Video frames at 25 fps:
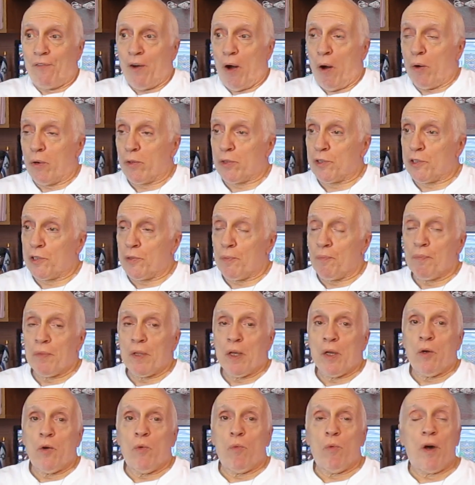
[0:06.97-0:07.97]
folks.
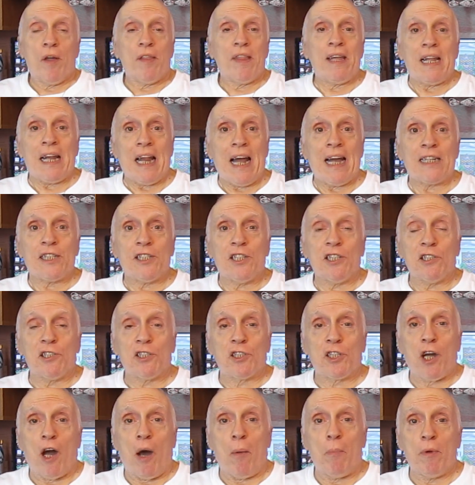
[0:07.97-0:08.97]
Well, the election's
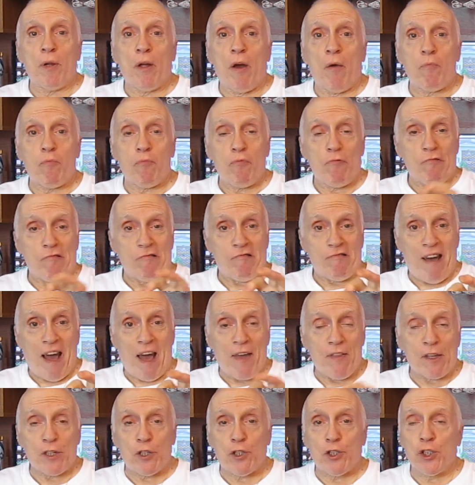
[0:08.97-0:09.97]
coming up
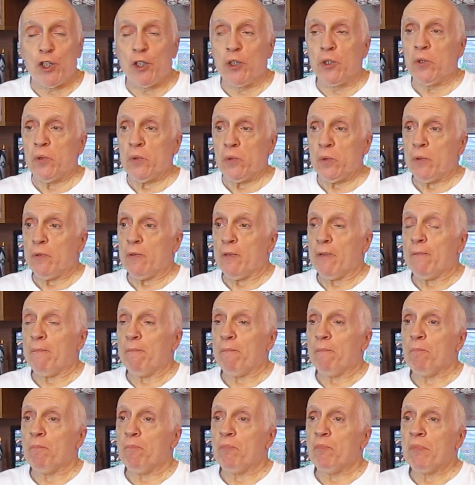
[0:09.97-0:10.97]
rather soon.
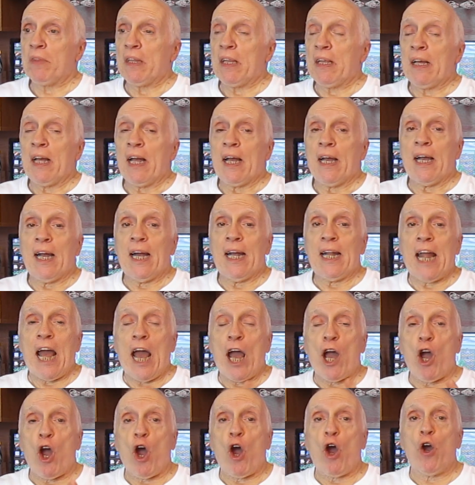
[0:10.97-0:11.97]
And
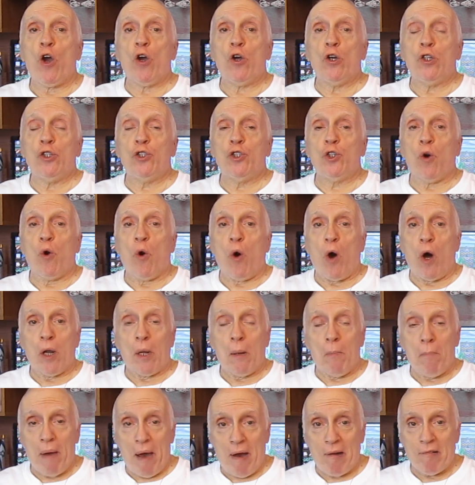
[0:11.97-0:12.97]
I urge
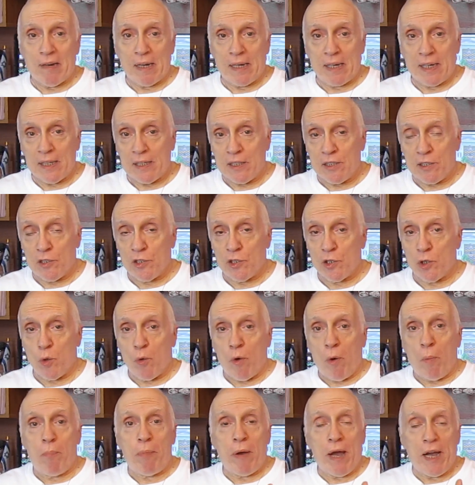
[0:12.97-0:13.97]
all Americans
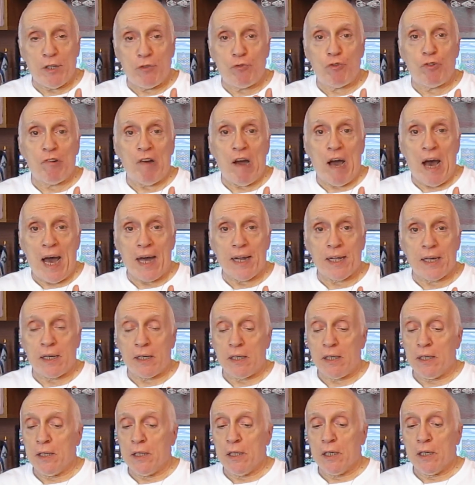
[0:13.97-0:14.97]
who are
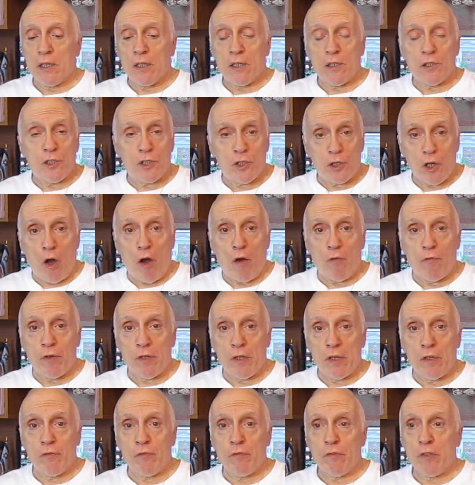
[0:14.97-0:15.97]
patriotic,
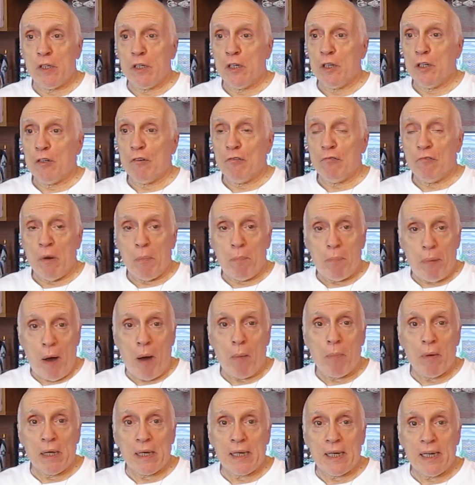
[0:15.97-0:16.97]
conservative,
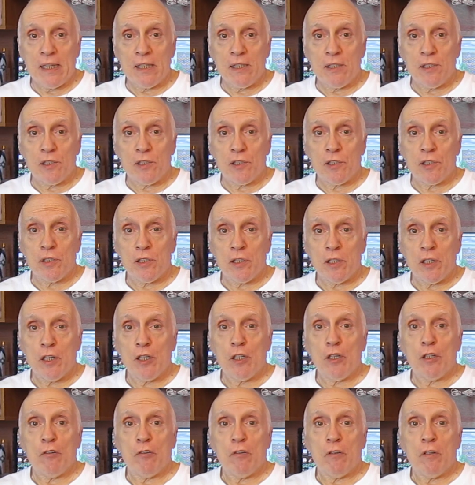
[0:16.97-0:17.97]
Republicans,
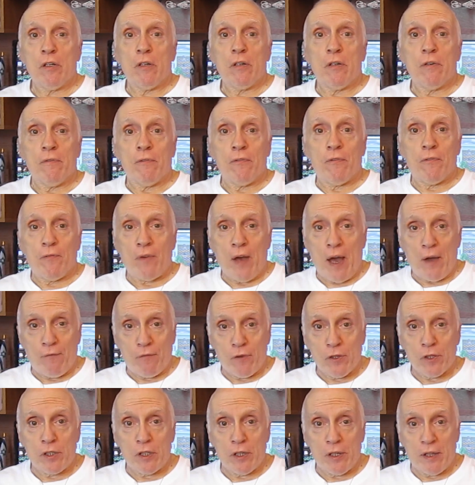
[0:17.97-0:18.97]

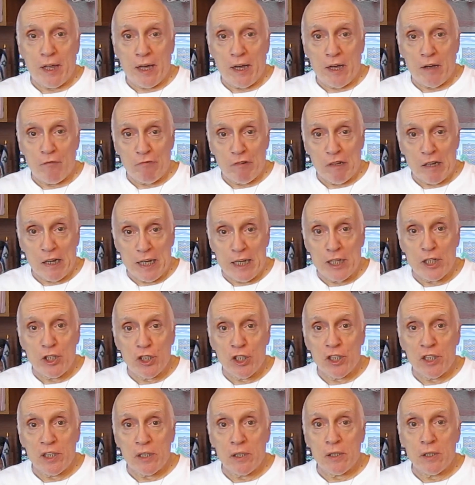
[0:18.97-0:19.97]
faithful to their
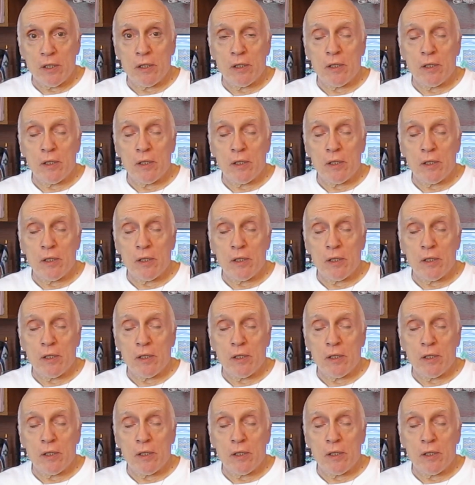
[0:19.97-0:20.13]
religion,